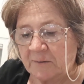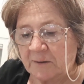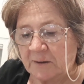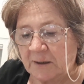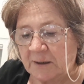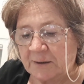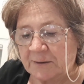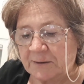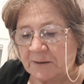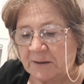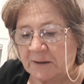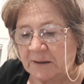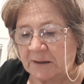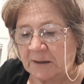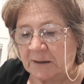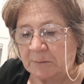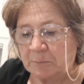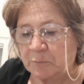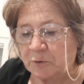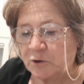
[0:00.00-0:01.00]
at
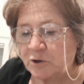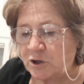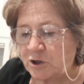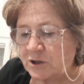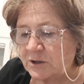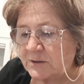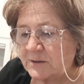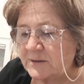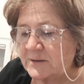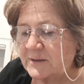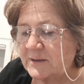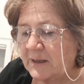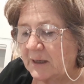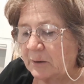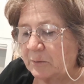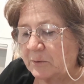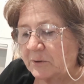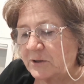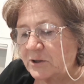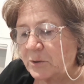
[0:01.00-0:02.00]
the butchers they
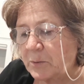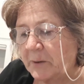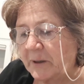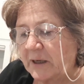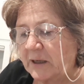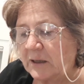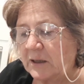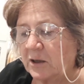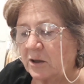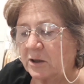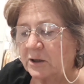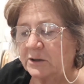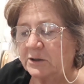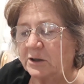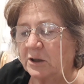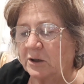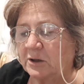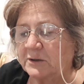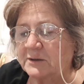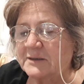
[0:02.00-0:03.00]
were
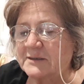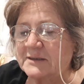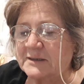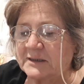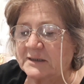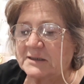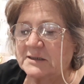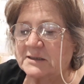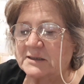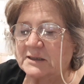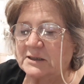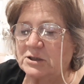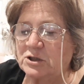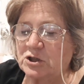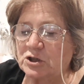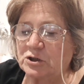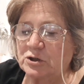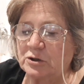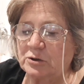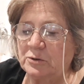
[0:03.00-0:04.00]

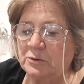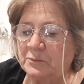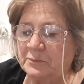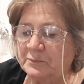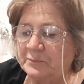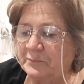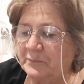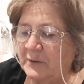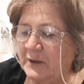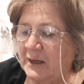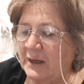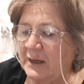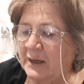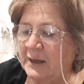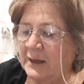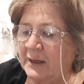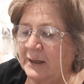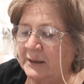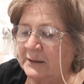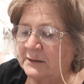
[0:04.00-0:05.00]
$29.62,
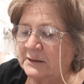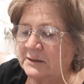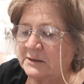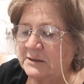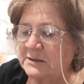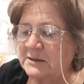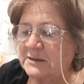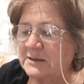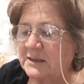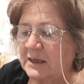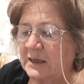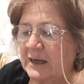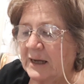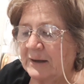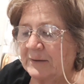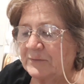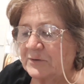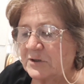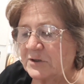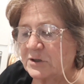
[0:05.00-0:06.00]
and
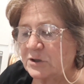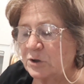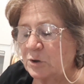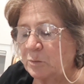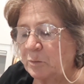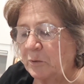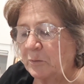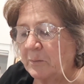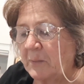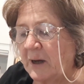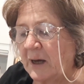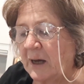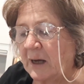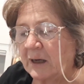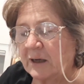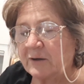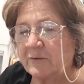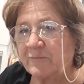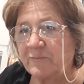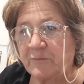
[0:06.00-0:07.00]
at the
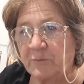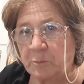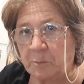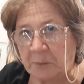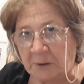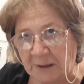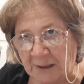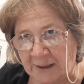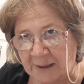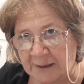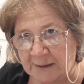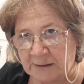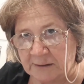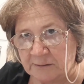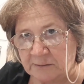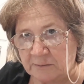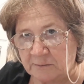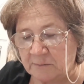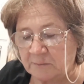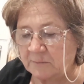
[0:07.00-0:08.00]
supermarket for
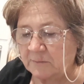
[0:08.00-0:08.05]
plain